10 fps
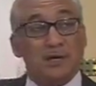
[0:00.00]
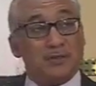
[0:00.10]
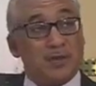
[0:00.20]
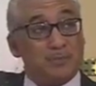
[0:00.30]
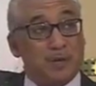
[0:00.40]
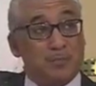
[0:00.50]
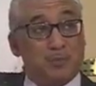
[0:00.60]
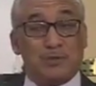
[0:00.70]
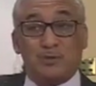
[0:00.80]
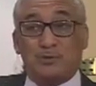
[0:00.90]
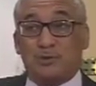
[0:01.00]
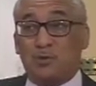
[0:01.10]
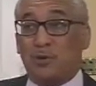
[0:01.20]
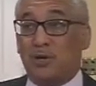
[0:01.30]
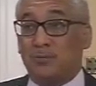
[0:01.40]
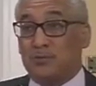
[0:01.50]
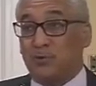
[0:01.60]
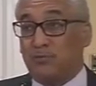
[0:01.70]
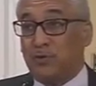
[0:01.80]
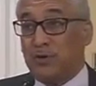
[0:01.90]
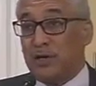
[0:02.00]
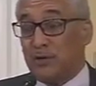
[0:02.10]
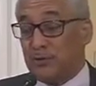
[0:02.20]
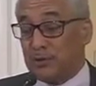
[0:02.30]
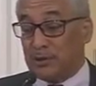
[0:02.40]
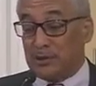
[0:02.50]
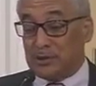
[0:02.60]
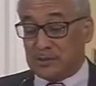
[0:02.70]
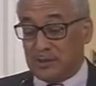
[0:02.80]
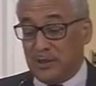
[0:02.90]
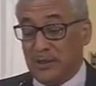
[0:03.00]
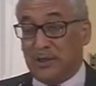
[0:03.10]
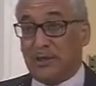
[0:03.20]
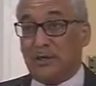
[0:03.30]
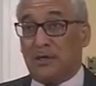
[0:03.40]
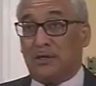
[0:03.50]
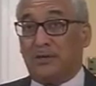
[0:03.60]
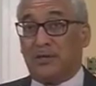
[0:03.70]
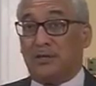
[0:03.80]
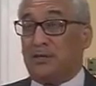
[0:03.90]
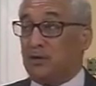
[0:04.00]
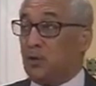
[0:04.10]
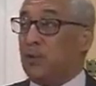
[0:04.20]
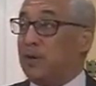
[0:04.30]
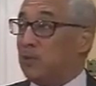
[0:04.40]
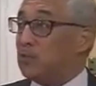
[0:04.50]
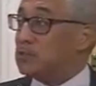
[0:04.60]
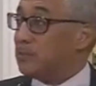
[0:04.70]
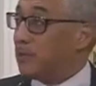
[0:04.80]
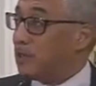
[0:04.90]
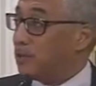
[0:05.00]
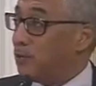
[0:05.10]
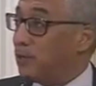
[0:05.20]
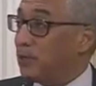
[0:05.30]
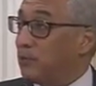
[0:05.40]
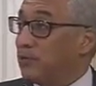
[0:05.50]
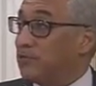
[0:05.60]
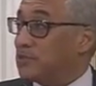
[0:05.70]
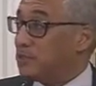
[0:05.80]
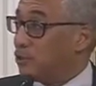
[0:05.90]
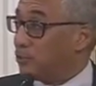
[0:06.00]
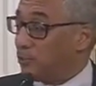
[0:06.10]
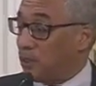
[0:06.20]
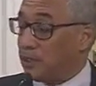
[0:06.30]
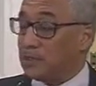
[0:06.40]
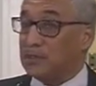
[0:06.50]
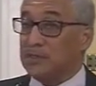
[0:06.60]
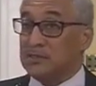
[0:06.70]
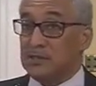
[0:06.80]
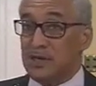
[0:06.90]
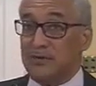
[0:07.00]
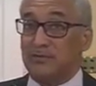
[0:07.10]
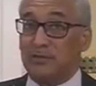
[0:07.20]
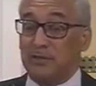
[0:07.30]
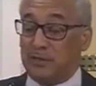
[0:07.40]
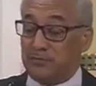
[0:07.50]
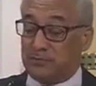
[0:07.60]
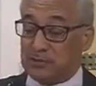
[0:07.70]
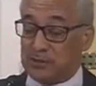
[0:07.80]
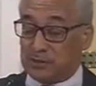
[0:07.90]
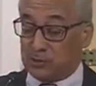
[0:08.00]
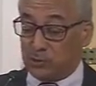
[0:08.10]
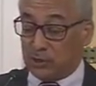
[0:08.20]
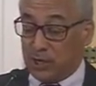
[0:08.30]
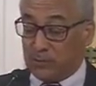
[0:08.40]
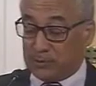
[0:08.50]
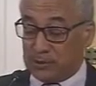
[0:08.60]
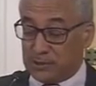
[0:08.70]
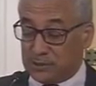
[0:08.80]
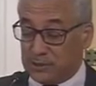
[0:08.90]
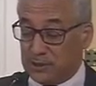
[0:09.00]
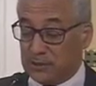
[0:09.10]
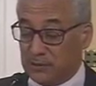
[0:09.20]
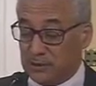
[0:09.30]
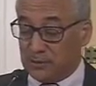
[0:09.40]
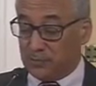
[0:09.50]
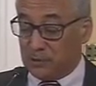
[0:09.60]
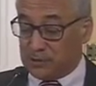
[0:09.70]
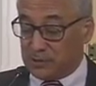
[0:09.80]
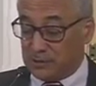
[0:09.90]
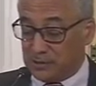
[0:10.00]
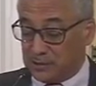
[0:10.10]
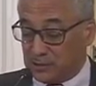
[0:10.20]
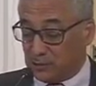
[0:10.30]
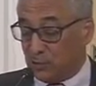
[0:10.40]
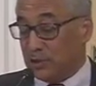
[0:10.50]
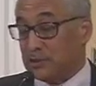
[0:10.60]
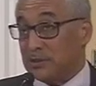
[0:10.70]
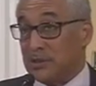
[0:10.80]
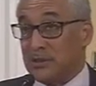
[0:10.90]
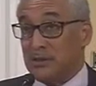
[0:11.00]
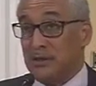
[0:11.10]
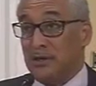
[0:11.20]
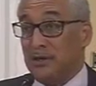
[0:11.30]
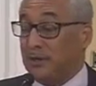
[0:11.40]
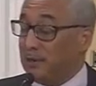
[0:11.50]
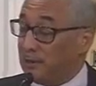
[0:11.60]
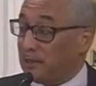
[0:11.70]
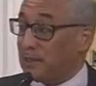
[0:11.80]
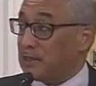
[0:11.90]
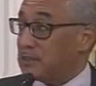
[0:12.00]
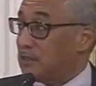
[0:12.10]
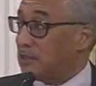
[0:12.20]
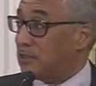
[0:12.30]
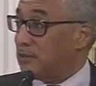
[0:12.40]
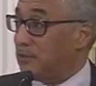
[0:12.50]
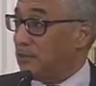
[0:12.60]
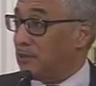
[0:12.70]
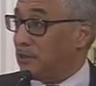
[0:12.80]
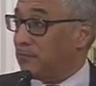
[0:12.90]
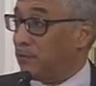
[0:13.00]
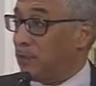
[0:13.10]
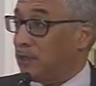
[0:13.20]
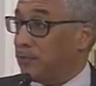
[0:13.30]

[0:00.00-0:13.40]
that may put you so far down on the list that nobody wants to buy, nobody will even see your product. There's a heavy emphasis on competition in the present situation, and like I said, everybody